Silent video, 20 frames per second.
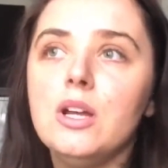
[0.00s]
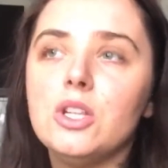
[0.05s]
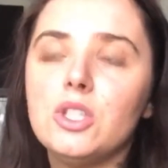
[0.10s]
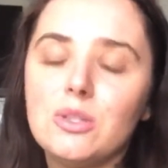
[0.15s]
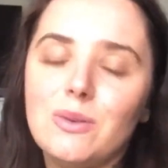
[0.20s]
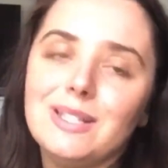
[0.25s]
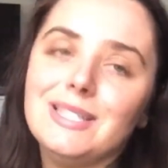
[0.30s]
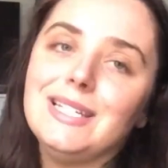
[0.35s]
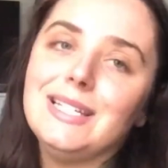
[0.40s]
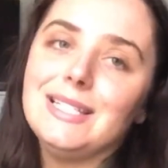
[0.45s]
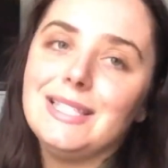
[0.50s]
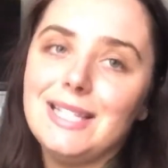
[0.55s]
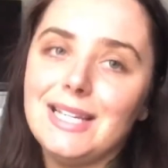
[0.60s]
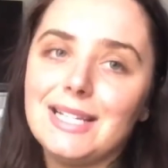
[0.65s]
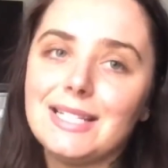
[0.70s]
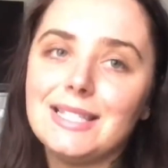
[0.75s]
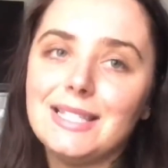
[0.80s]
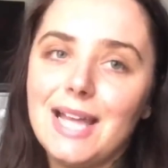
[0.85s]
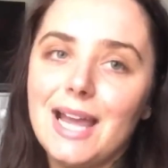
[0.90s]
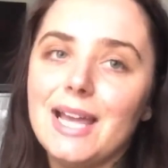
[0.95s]

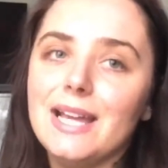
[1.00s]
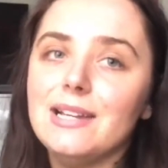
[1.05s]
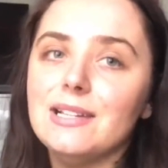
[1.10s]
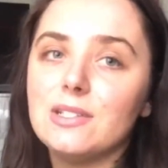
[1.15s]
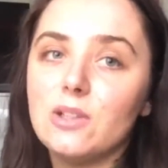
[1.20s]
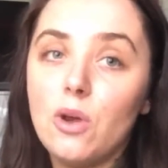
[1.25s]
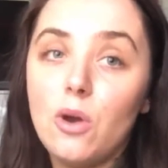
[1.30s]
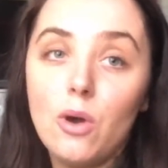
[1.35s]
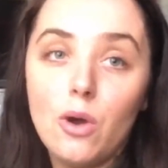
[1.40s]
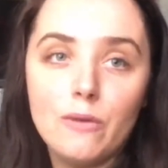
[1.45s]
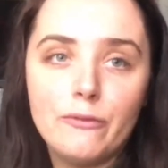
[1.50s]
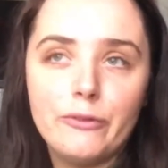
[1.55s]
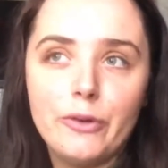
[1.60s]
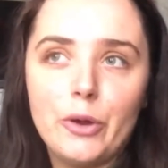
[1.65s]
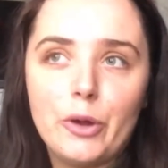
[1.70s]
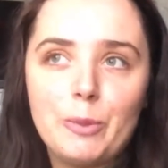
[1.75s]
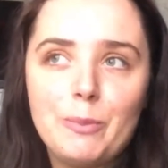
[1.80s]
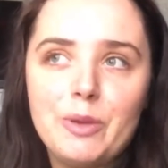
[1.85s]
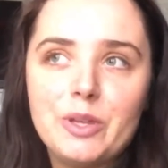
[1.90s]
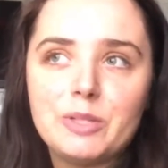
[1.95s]
26 days of
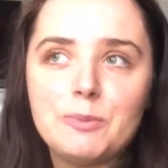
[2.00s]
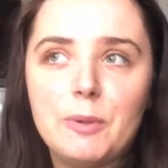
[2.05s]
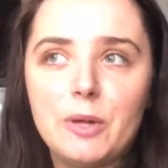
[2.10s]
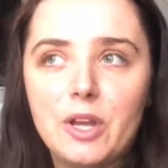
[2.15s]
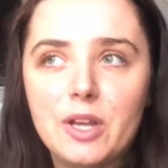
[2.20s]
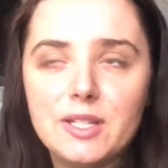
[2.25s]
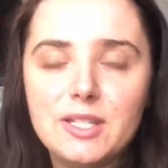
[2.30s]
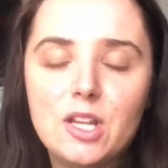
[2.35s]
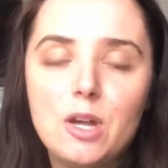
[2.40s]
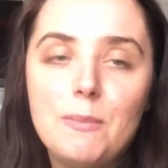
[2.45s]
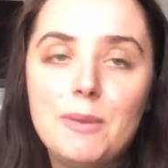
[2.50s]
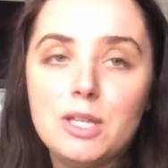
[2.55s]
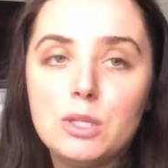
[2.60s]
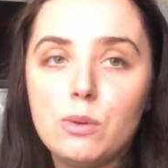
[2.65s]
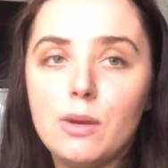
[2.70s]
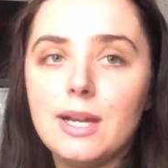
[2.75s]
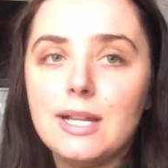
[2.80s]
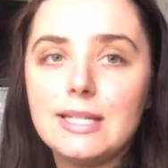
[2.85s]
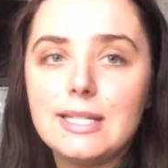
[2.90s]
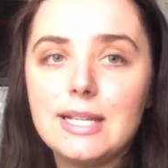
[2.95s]
Vlogmas because it'll be
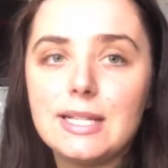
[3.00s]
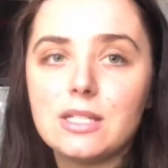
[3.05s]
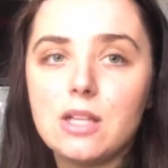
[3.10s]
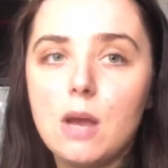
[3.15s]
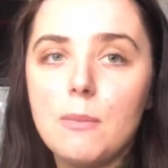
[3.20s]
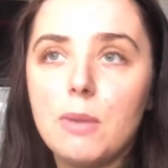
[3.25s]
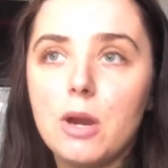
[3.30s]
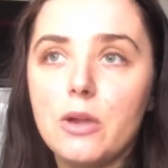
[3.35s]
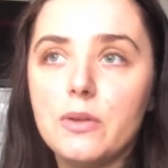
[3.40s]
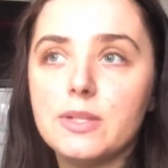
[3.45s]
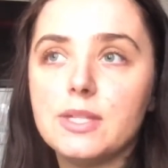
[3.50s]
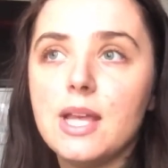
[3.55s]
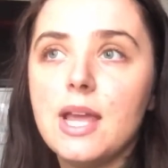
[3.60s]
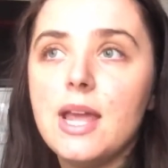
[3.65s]
26 uploads